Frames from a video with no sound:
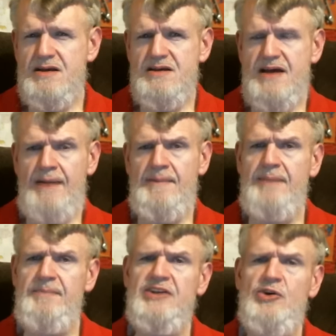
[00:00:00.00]
I might
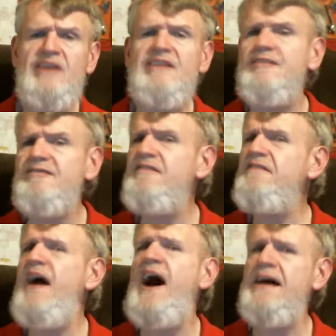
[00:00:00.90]
be doing
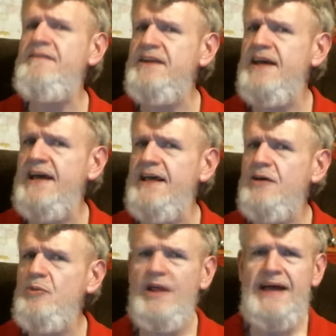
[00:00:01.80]
five a day.
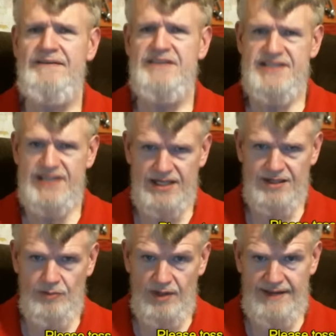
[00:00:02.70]
We'll have to see.
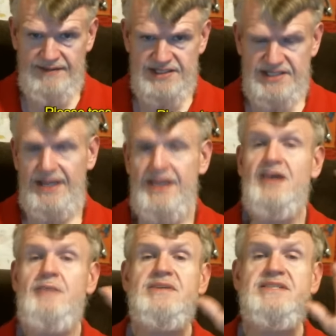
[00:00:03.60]
We'll have to see.
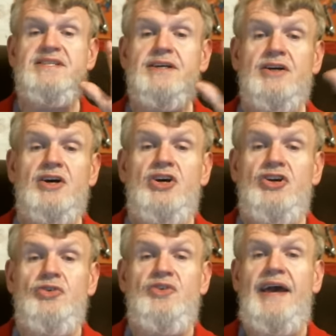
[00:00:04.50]
But still,
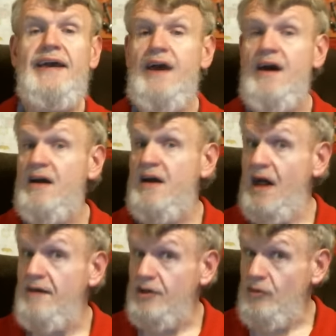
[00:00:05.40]
you take care.
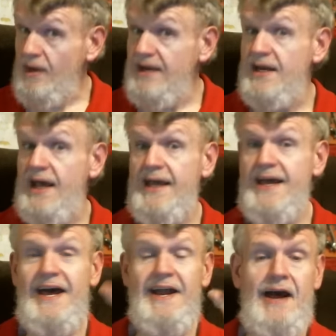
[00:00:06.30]
Have a great day,
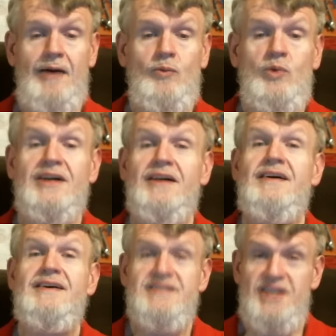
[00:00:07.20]
and I will
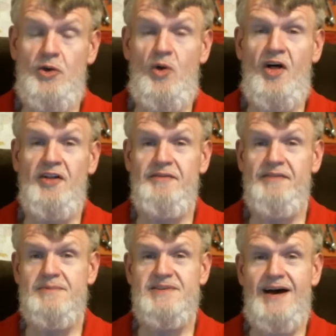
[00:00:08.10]
see you all on the
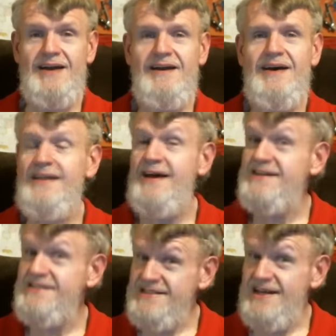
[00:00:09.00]
flip side, and that is
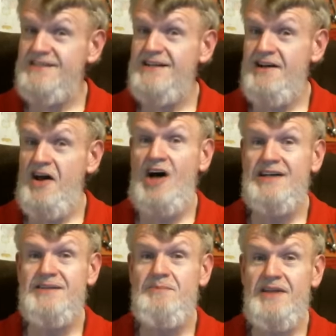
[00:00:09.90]
such an
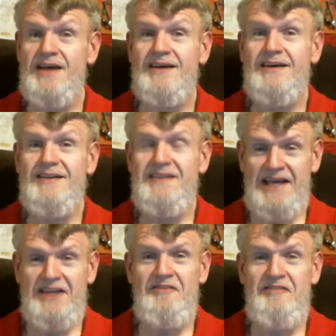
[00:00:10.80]
awesome thing.
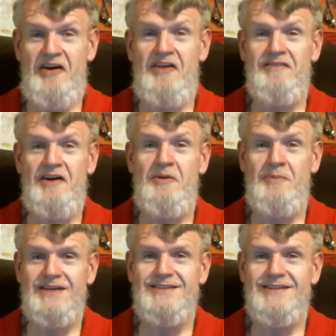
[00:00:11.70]
Thank you very, very
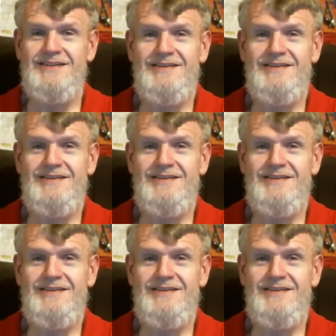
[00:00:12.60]
much.